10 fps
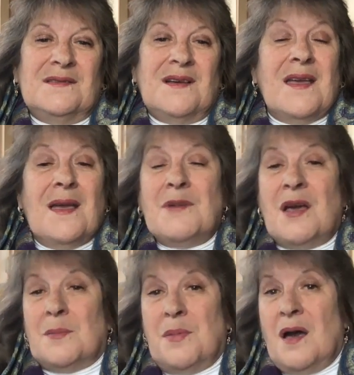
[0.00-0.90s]
I am
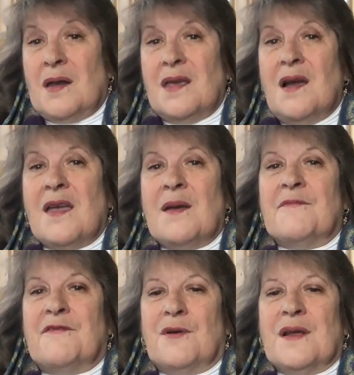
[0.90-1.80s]
not a body, I
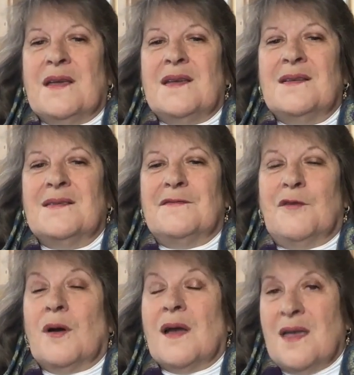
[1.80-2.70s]
am free,
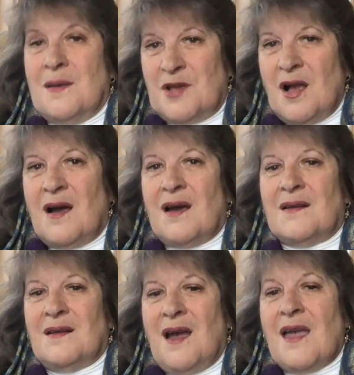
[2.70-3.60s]
for I am God.
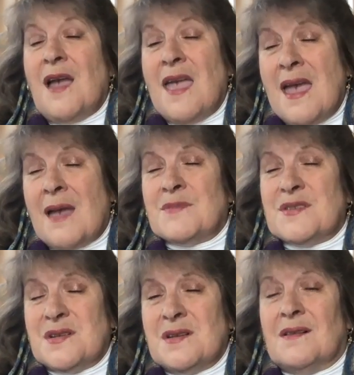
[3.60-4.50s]
I am
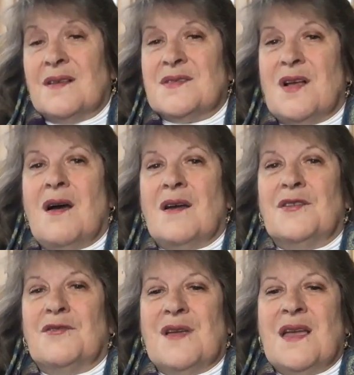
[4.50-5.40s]
still as God
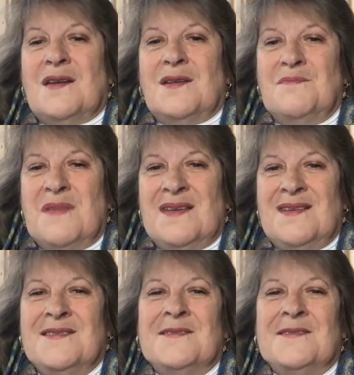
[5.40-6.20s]
created me.